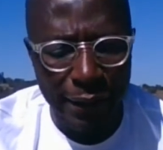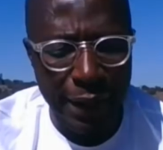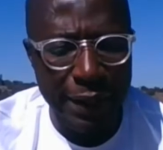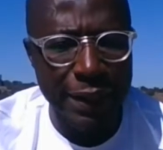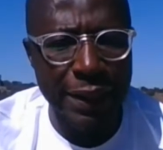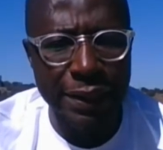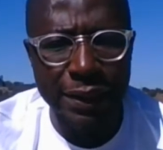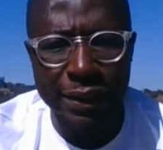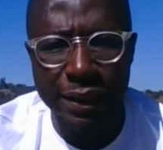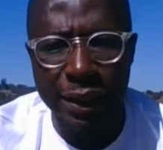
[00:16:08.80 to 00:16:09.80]
that
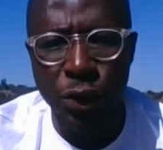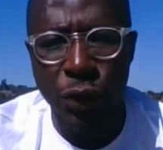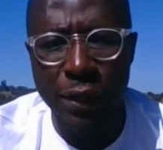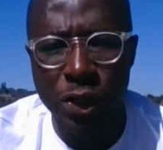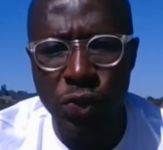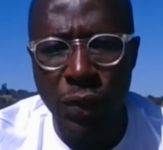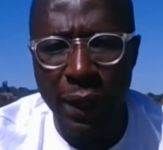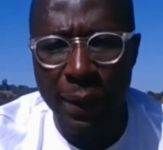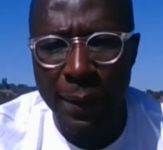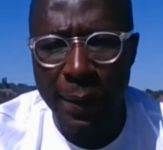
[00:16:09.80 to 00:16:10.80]
it went this
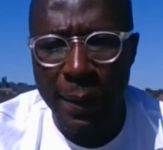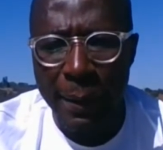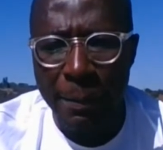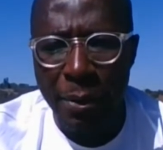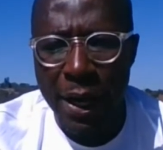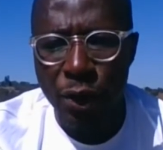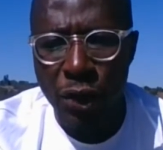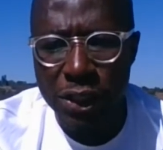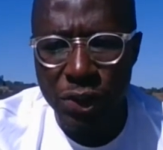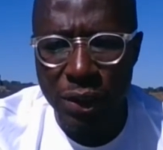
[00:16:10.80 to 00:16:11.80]
way. But my
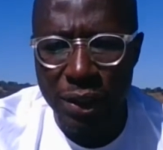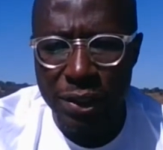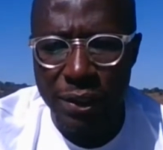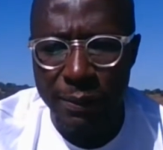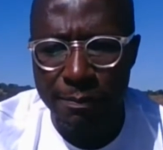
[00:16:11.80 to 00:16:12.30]
question is,